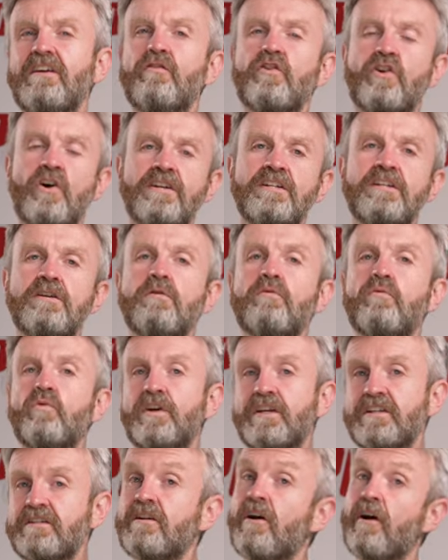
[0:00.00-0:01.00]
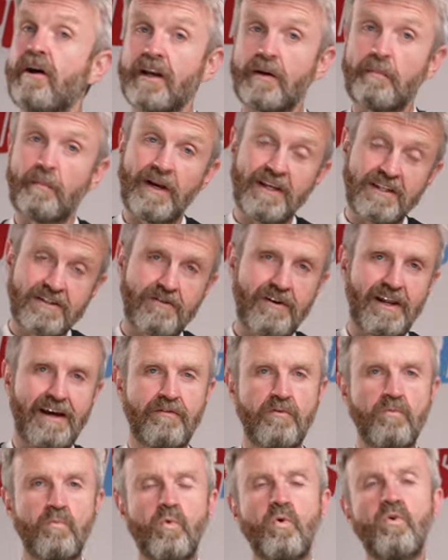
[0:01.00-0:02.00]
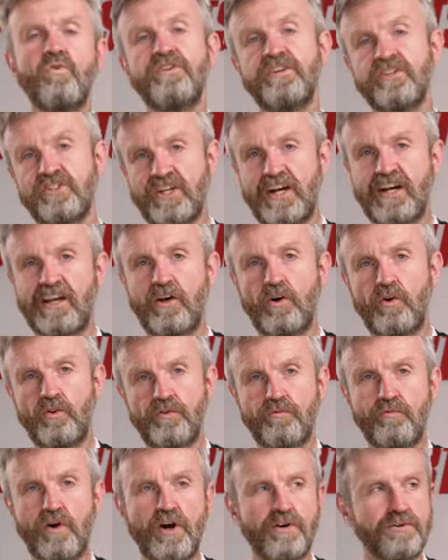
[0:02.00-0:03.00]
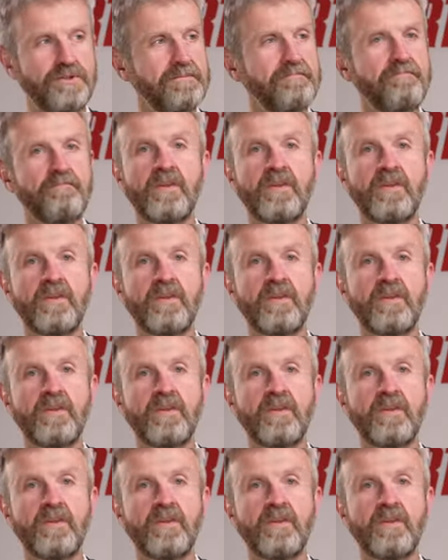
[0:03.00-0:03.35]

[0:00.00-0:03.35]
give an idea of what it's like based on having worn this jacket on the road.